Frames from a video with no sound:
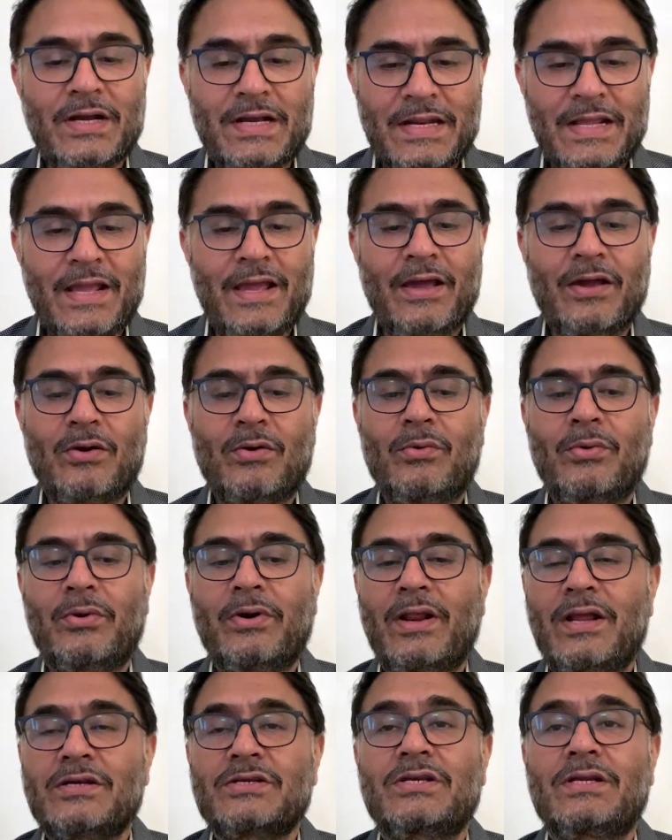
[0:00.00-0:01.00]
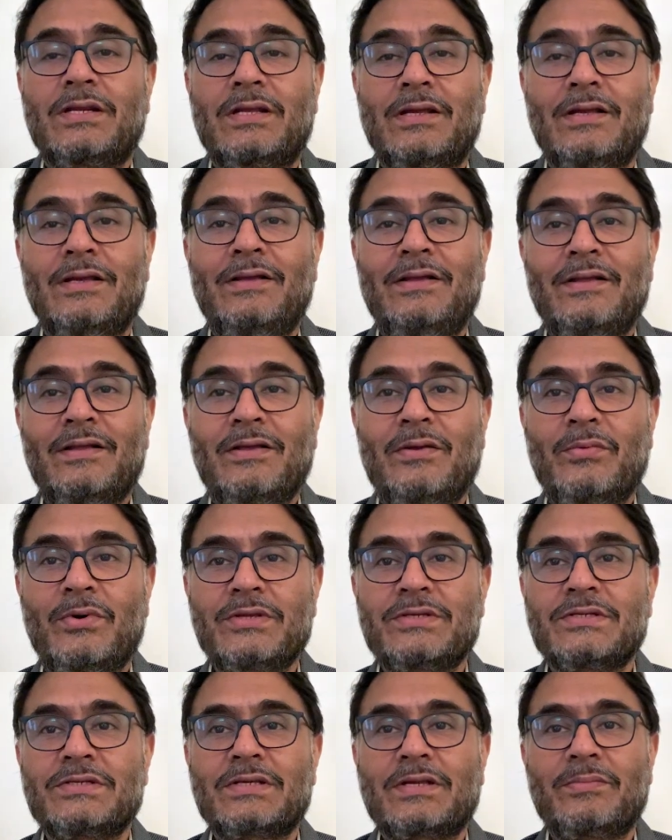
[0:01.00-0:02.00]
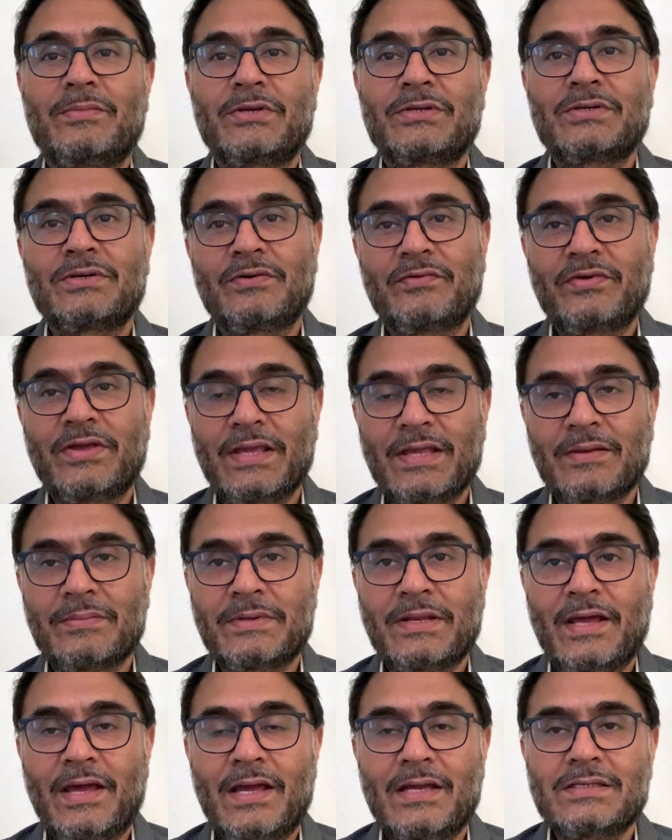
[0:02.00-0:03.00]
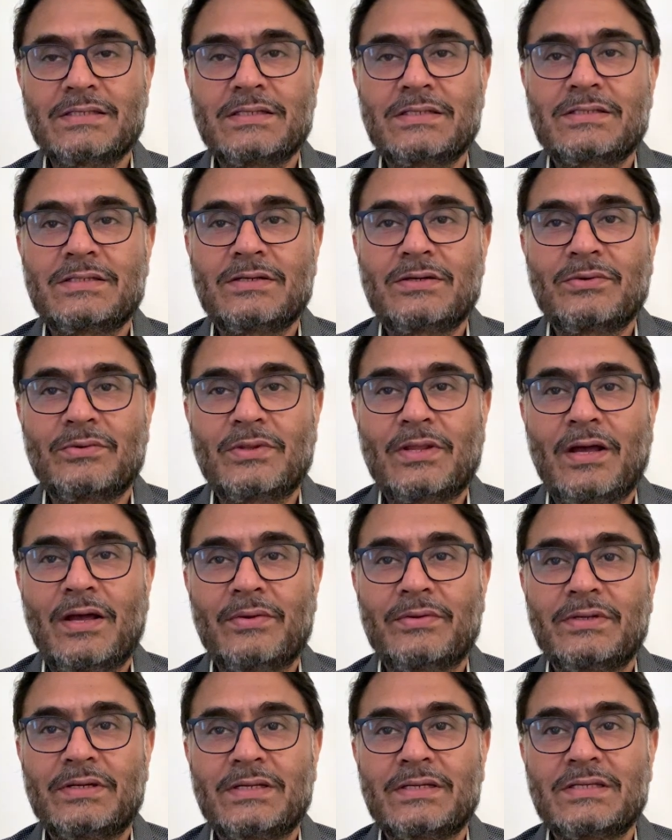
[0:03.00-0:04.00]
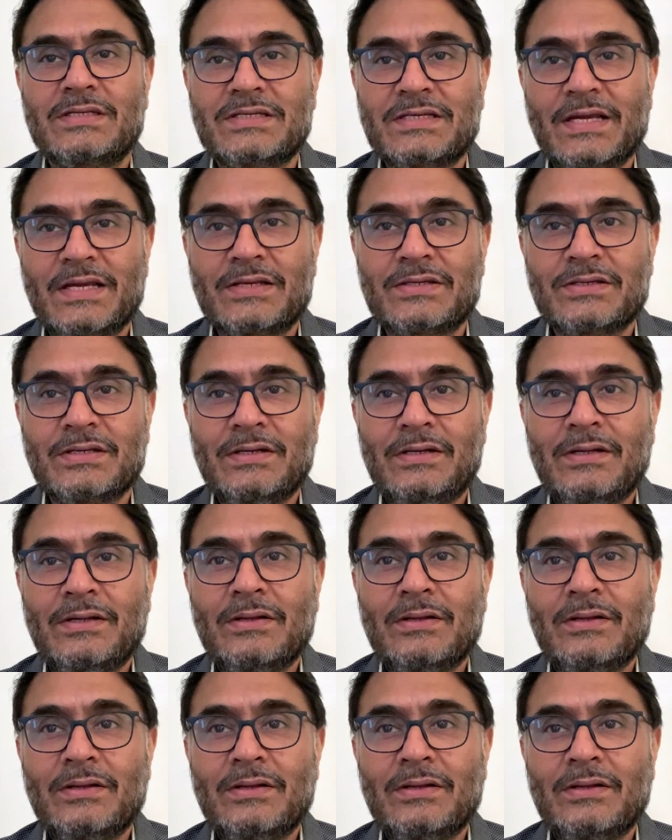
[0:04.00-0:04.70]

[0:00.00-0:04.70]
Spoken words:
T.A. Qureshi versus Commissioner of Income Tax. It's a 2006